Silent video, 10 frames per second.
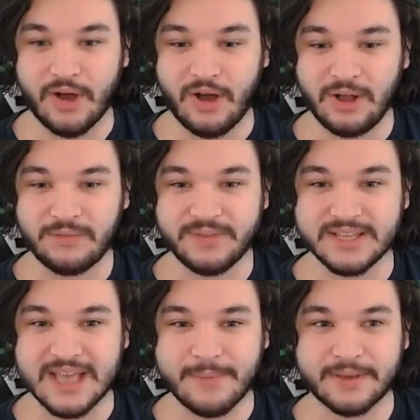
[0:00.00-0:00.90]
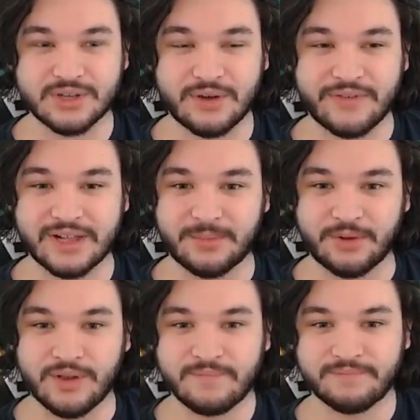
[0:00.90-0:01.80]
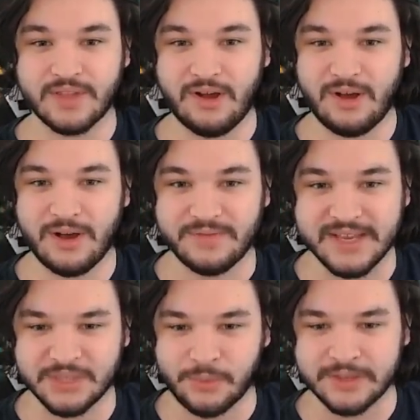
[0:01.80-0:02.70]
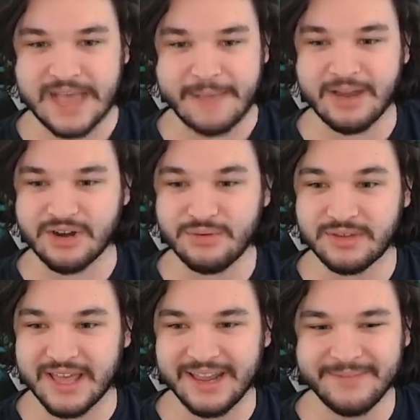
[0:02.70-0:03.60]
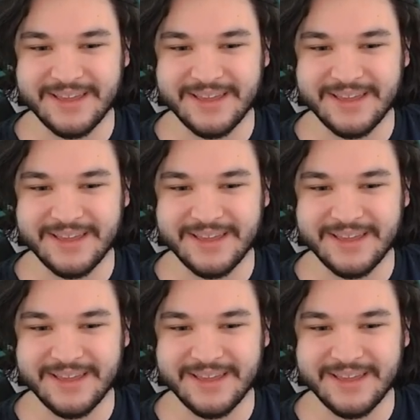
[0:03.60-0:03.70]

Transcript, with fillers: All of these epics are available all these ones. I mean, are you kidding me?